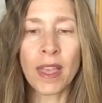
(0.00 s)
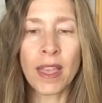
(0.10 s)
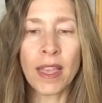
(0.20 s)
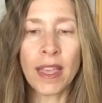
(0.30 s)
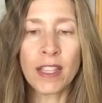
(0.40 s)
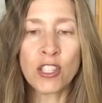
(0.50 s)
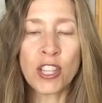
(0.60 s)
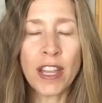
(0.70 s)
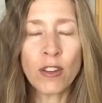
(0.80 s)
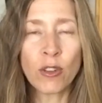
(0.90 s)
in
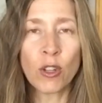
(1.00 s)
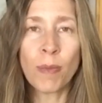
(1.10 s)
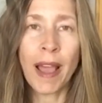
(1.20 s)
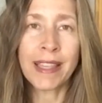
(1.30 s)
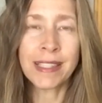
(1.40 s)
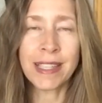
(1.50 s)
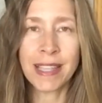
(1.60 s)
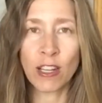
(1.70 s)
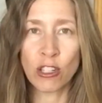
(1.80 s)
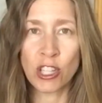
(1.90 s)
general, Pisces
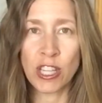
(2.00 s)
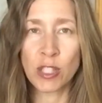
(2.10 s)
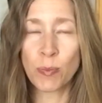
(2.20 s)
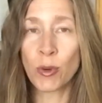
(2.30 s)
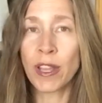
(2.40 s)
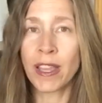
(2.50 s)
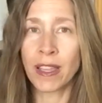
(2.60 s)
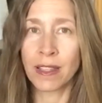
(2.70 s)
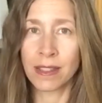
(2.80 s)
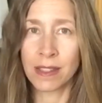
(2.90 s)
energies
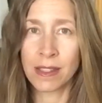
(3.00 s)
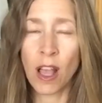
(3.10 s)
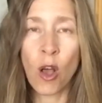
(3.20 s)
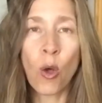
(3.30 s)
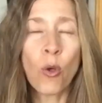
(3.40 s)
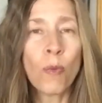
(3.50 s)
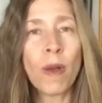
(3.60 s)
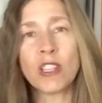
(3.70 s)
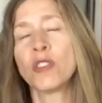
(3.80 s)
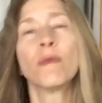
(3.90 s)
bring a whole
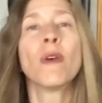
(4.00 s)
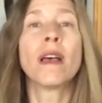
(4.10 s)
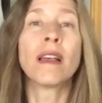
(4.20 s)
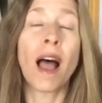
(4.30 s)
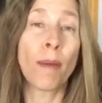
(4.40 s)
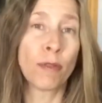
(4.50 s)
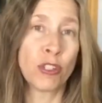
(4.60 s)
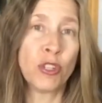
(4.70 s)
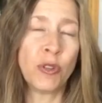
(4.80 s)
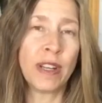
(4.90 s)
bunch of
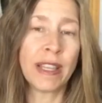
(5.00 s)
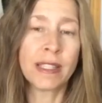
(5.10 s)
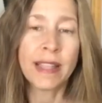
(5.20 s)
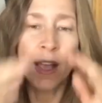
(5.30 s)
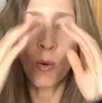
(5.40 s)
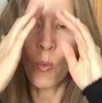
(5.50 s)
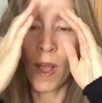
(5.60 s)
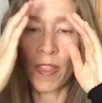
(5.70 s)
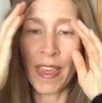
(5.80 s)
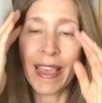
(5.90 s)
opportunities. Now,
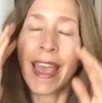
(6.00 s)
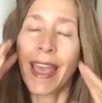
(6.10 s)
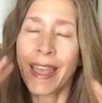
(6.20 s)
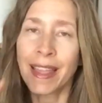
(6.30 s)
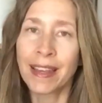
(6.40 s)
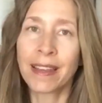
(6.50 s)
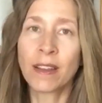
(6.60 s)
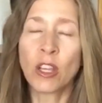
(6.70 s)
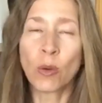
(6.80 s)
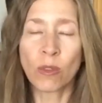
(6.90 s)
while they can,
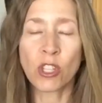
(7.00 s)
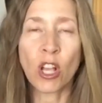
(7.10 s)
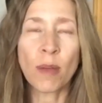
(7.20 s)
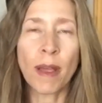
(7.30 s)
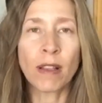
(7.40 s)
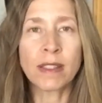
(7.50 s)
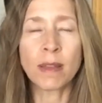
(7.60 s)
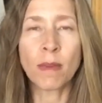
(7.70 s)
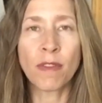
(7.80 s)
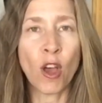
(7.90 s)
we'll talk about
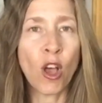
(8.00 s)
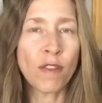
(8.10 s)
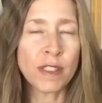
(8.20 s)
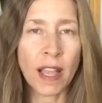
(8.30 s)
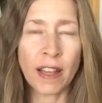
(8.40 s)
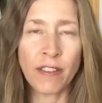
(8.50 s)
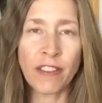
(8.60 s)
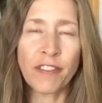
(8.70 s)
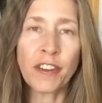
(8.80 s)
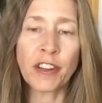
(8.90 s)
some of the off side of
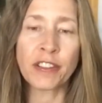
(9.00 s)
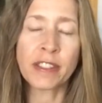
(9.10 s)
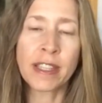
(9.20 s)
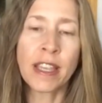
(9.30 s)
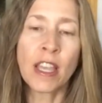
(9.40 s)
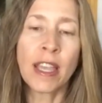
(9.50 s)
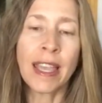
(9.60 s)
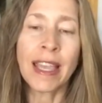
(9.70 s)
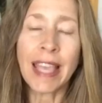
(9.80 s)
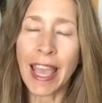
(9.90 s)
it first,
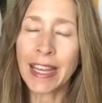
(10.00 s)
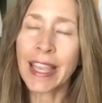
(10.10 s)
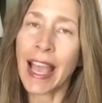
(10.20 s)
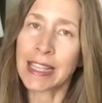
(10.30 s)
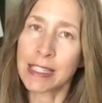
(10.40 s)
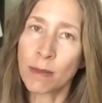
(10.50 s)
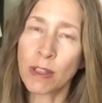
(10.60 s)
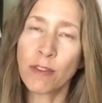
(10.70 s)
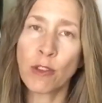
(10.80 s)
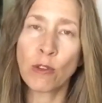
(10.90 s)
it can cast some
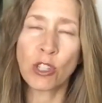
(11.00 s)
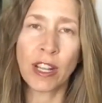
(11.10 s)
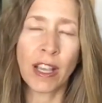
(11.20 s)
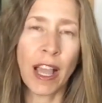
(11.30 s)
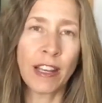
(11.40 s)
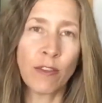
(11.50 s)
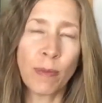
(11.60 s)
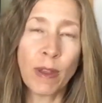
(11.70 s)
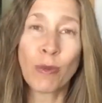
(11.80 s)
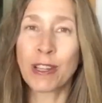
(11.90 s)
confusion and kind of
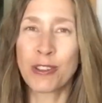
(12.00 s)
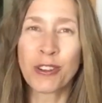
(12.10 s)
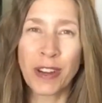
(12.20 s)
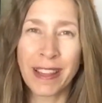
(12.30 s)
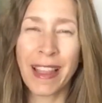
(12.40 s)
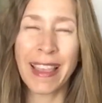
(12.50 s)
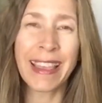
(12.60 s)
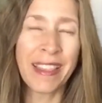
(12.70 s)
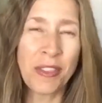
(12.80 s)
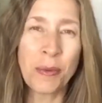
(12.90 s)
be retrograde-like
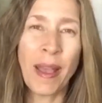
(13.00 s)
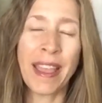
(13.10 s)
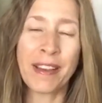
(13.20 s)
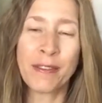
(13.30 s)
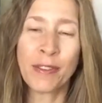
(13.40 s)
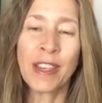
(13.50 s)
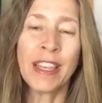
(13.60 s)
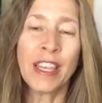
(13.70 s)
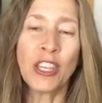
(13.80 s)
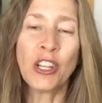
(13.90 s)
in the way of,
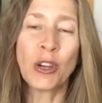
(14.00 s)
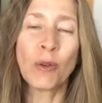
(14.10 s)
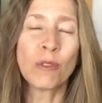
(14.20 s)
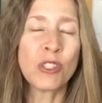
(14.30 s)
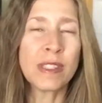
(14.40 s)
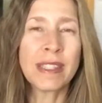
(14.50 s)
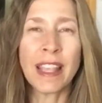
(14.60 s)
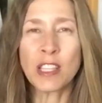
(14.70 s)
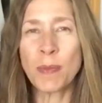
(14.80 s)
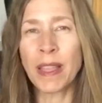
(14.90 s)
you know, just
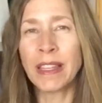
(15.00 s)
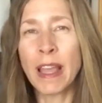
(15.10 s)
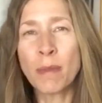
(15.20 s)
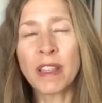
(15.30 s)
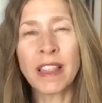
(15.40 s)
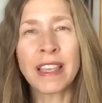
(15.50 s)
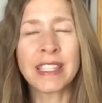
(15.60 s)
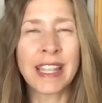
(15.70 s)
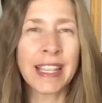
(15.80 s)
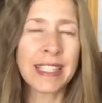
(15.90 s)
things being nebulous,
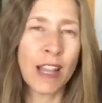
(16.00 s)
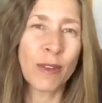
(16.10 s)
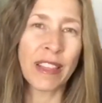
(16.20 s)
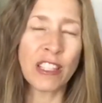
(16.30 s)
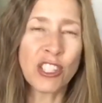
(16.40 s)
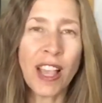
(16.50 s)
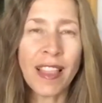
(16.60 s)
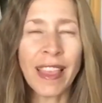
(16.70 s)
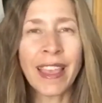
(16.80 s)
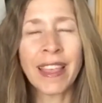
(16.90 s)
things not really
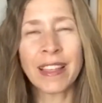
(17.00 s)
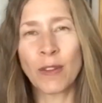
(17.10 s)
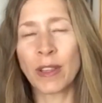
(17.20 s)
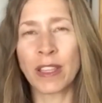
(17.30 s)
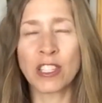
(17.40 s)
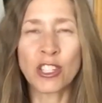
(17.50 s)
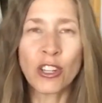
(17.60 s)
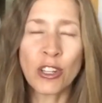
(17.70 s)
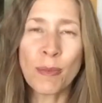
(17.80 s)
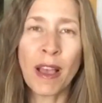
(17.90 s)
gelling, not really
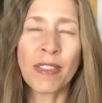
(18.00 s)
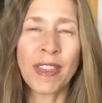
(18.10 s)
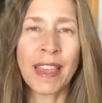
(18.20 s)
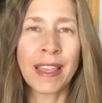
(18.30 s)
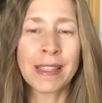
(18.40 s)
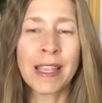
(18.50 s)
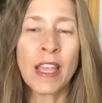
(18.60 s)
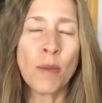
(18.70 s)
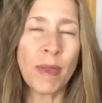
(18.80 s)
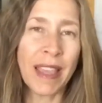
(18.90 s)
certain about things,
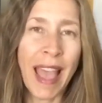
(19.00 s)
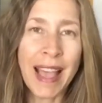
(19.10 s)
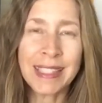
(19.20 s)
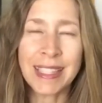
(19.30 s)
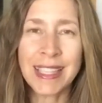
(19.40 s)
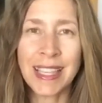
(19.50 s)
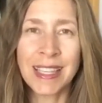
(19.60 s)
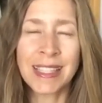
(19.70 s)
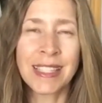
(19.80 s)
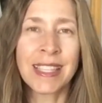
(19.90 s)
being
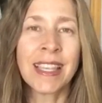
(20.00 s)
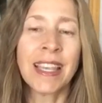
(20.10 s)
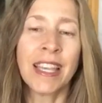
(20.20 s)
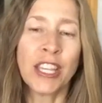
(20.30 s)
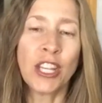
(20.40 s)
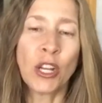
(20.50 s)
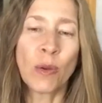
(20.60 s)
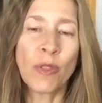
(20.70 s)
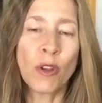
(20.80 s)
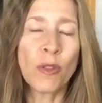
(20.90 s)
hesitant. You know,
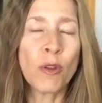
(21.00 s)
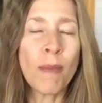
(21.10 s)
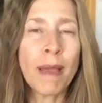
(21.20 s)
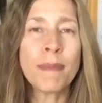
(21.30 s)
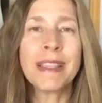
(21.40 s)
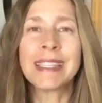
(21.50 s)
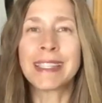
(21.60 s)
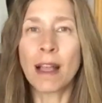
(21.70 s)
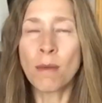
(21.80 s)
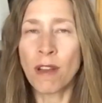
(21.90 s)
there might be
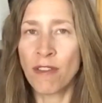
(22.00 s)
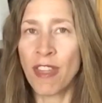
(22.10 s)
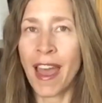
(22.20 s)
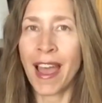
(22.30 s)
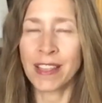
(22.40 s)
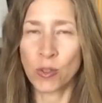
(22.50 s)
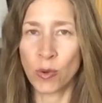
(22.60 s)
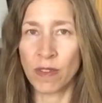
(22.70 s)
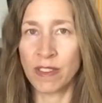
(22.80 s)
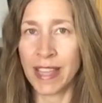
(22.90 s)
some of that sort
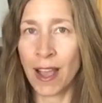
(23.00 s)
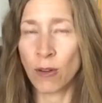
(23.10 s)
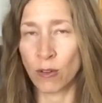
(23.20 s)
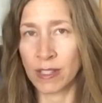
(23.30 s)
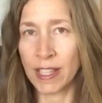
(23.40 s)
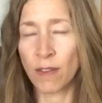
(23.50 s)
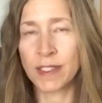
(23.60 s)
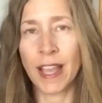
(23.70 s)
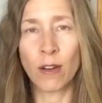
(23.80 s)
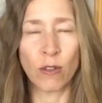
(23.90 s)
of doubt or
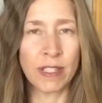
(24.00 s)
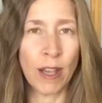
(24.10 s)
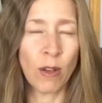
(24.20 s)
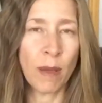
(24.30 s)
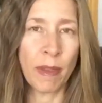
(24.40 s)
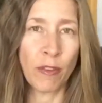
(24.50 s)
self-doubt or doubt coming from